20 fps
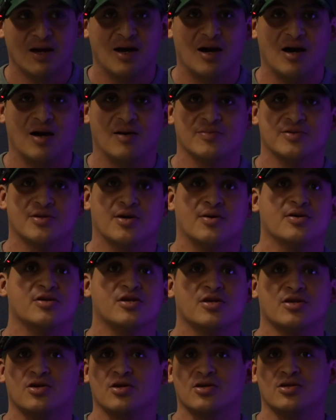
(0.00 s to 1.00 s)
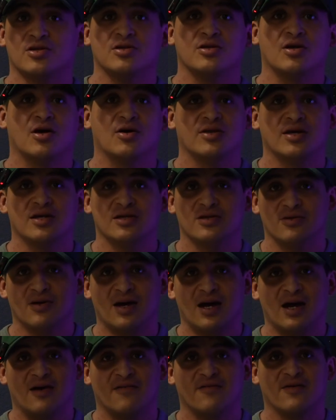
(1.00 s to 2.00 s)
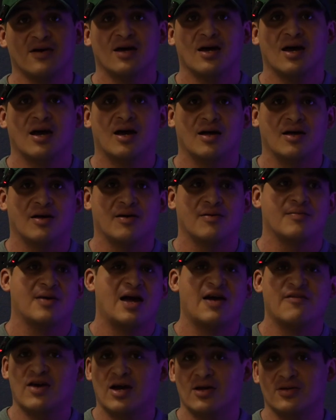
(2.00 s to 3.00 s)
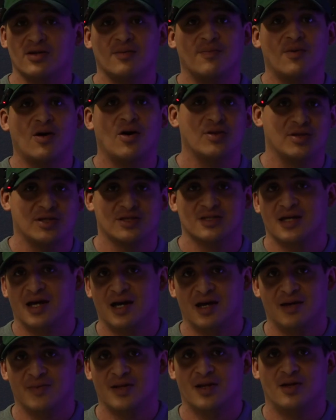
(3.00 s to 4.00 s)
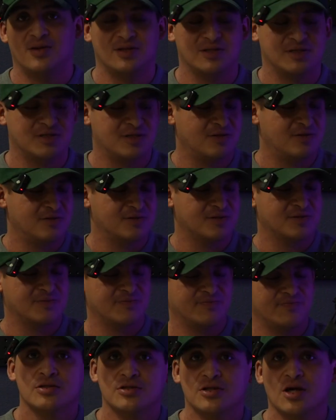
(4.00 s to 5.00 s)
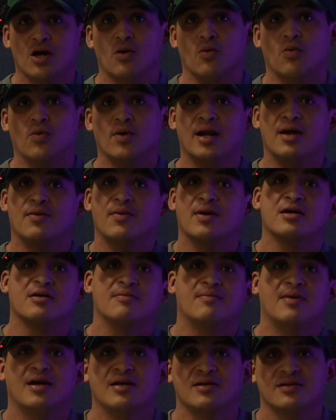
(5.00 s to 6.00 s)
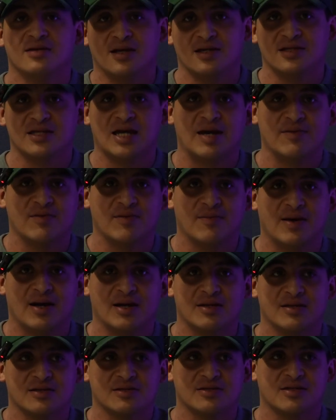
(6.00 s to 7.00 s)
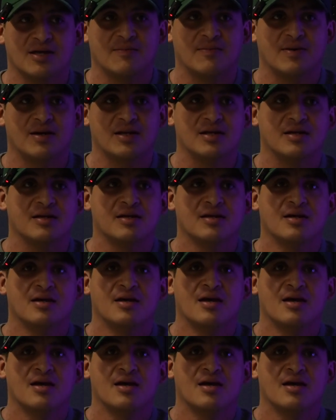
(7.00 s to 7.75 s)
So it's just good to know they do have held up all this time and all these years. So would I recommend a Diamondback to somebody?